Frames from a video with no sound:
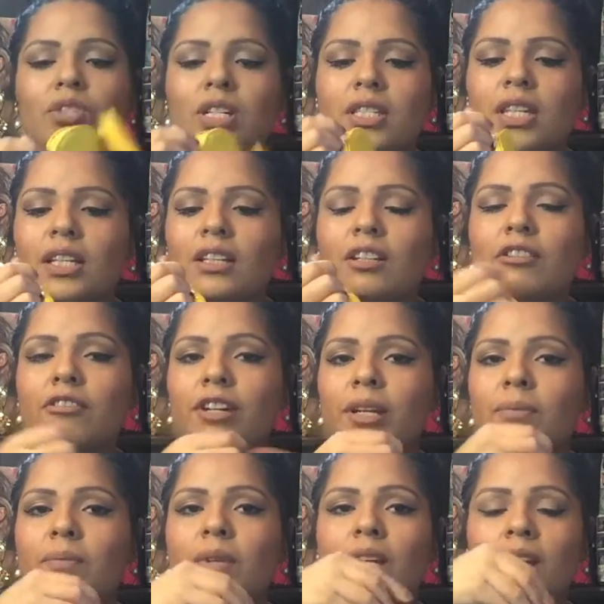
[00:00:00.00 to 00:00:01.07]
just like the
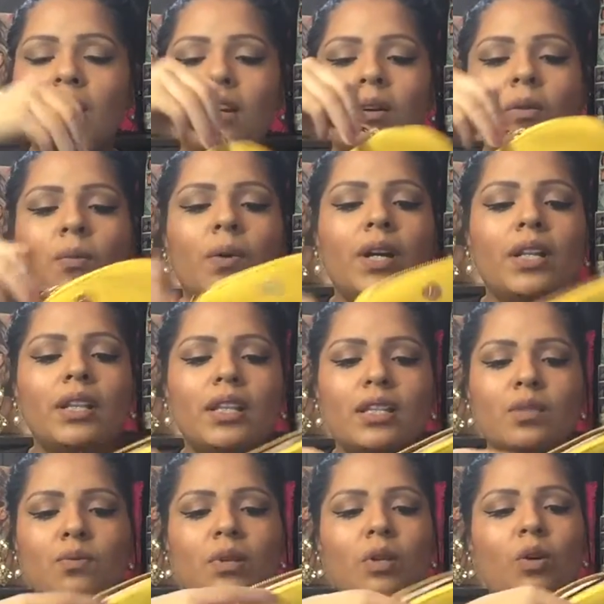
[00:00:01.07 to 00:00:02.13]
cream one,
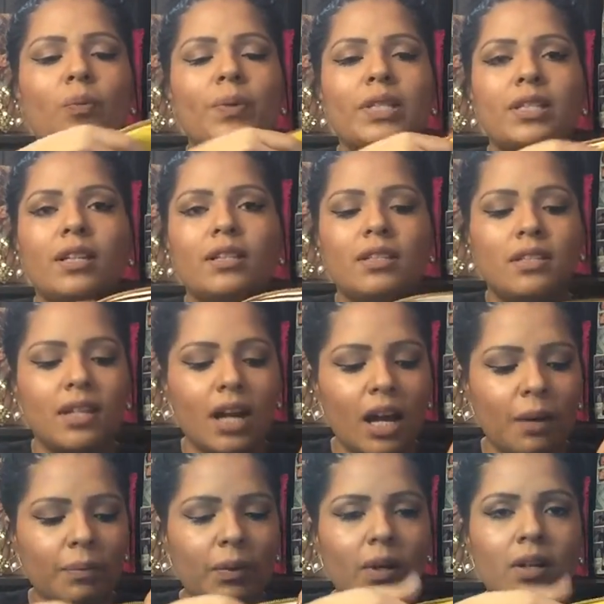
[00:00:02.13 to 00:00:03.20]
this one opens on
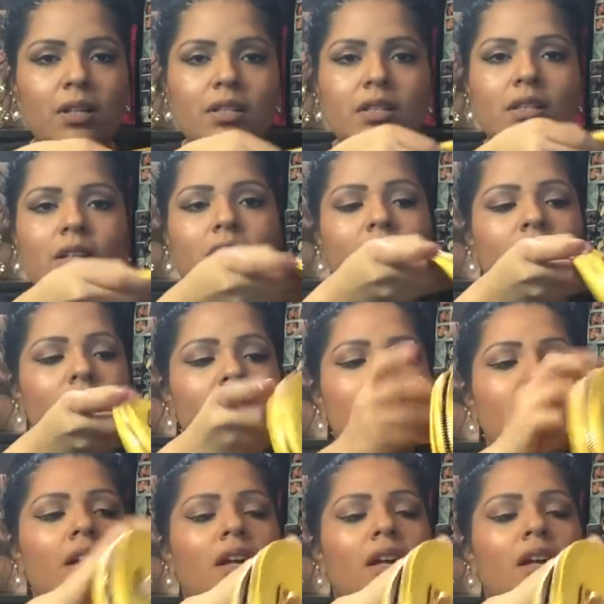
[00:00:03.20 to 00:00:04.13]
top also.